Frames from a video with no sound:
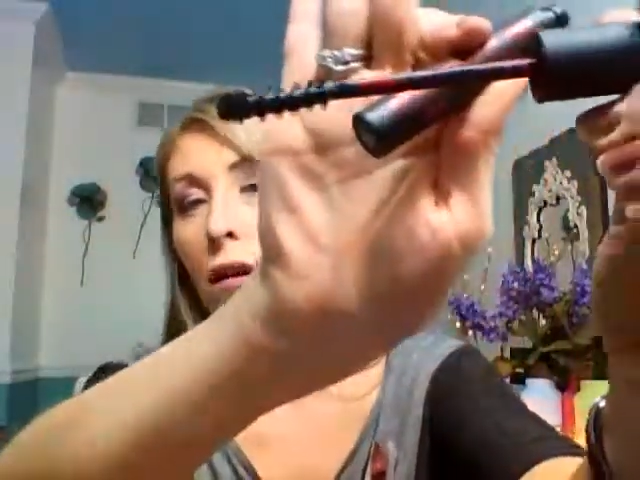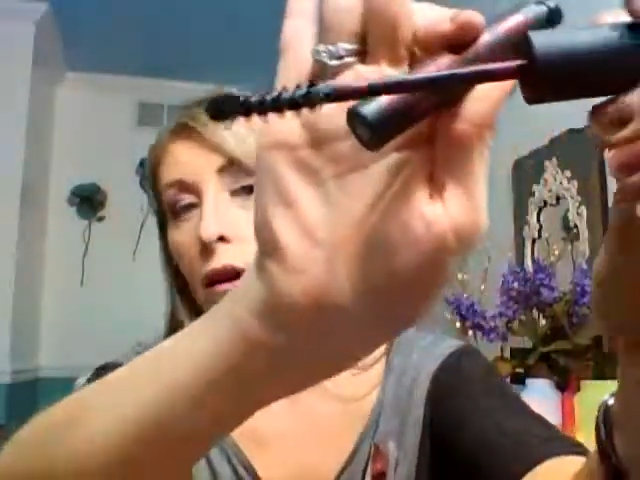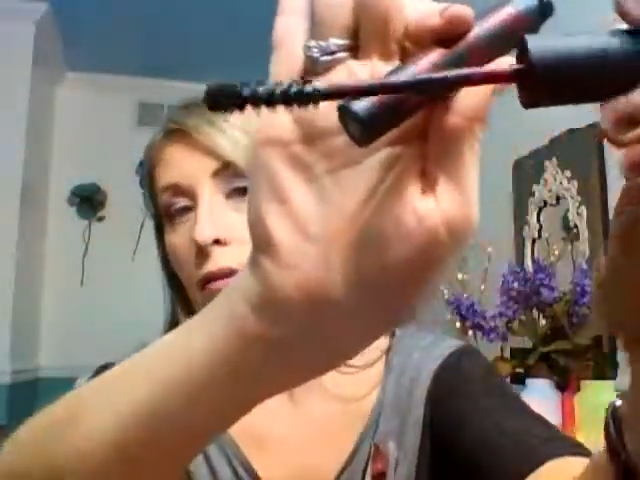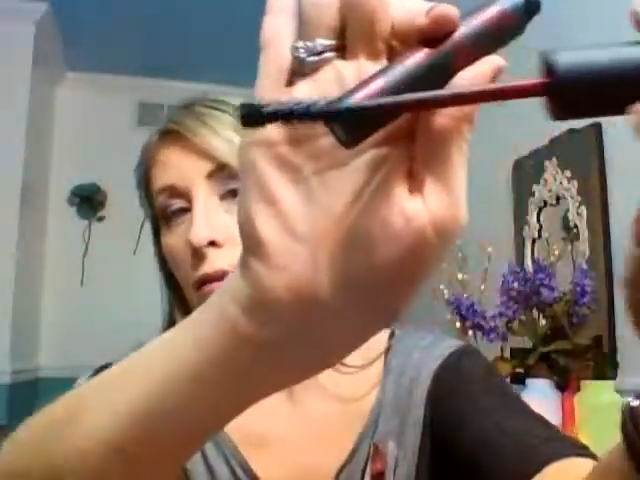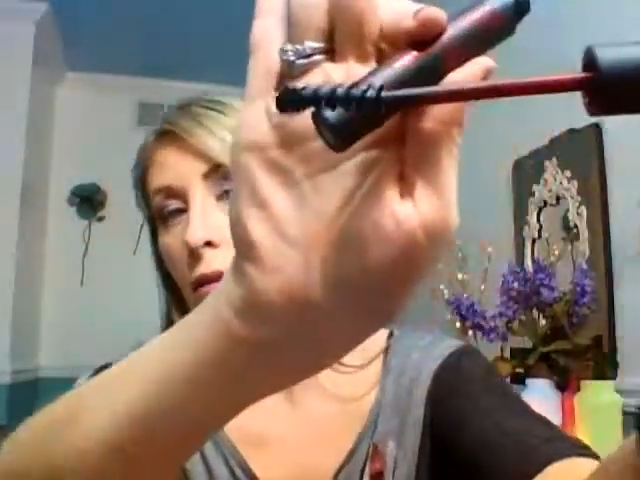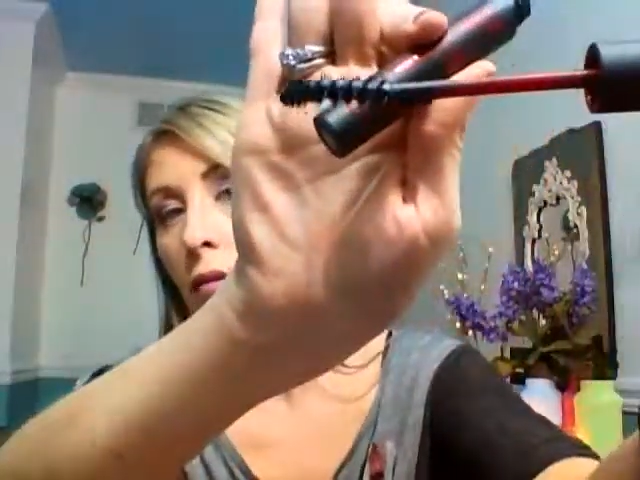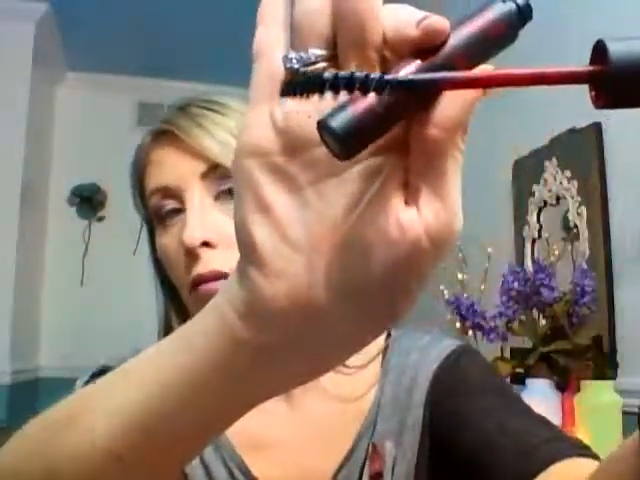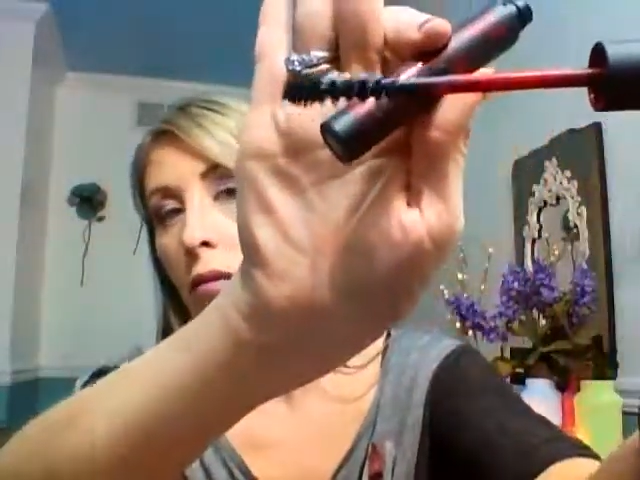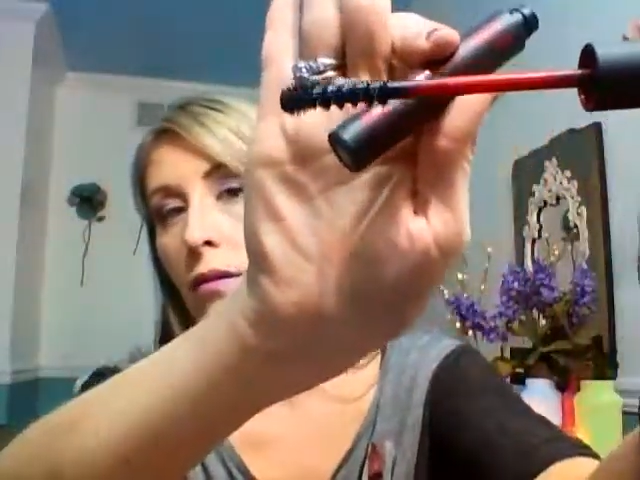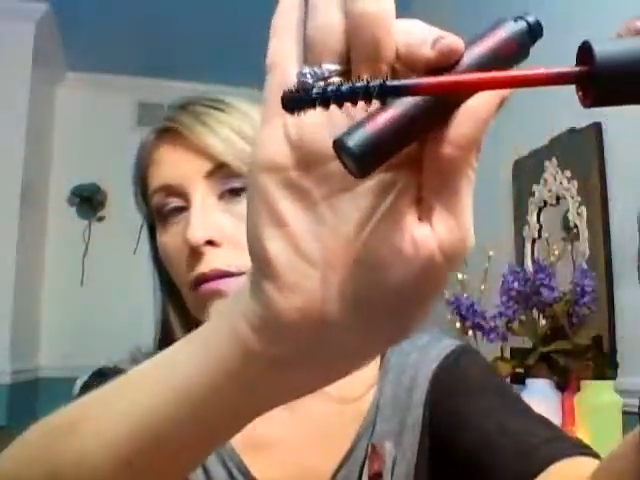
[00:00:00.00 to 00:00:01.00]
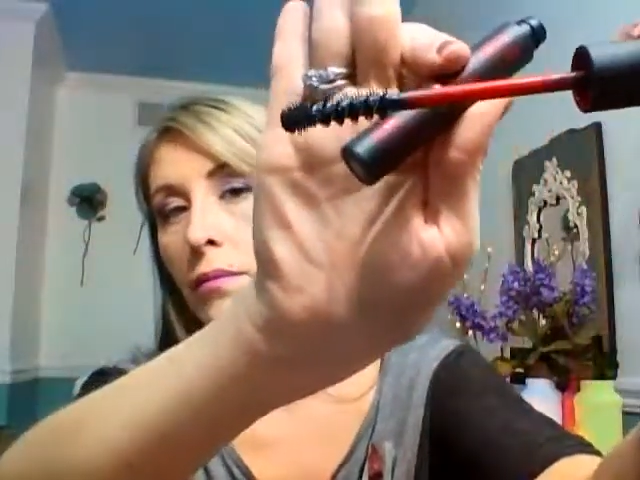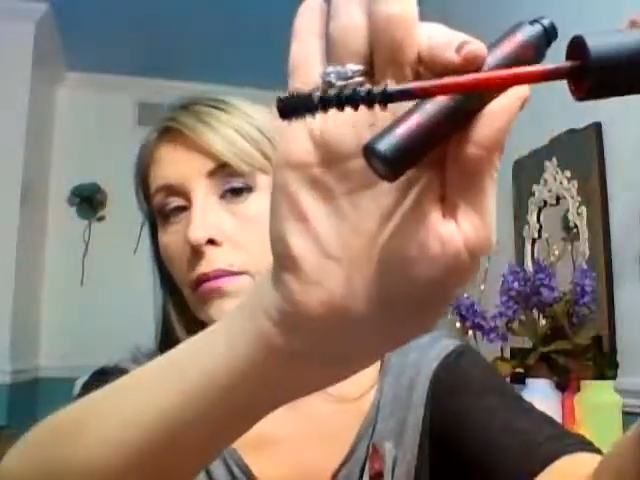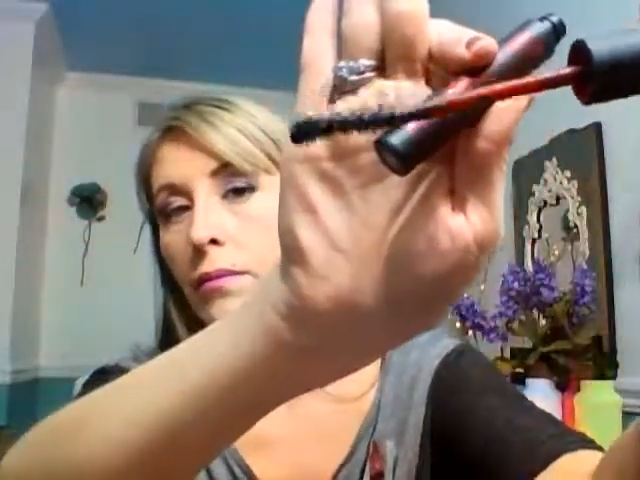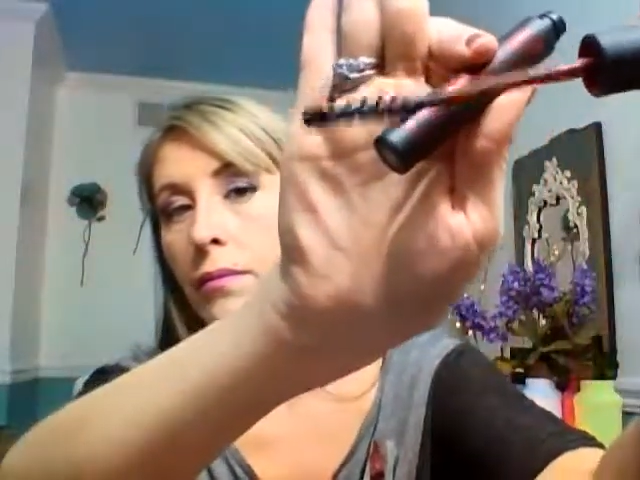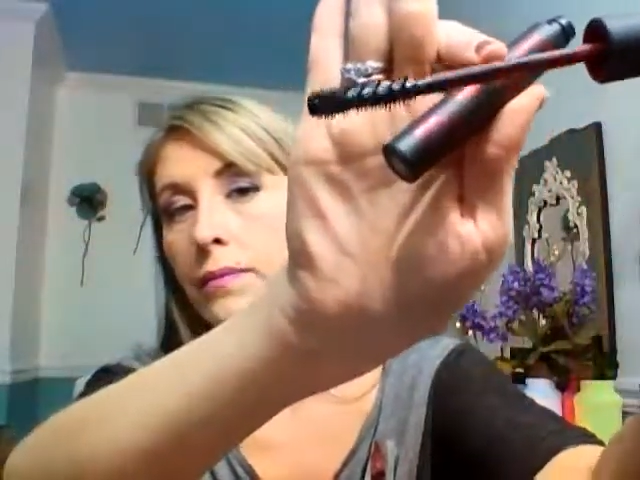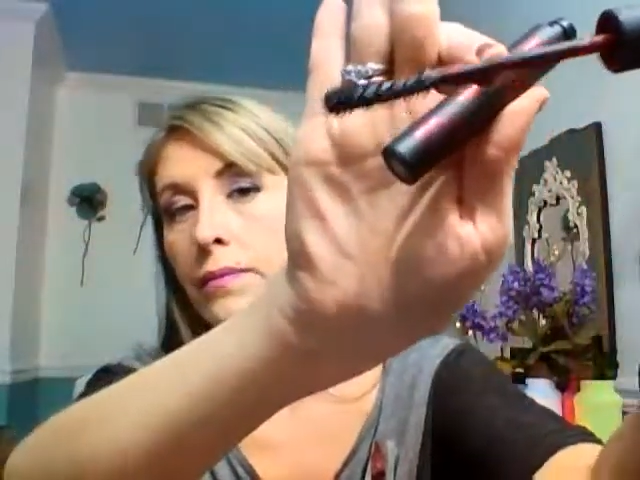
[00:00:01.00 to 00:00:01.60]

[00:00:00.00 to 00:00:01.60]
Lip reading: awesome,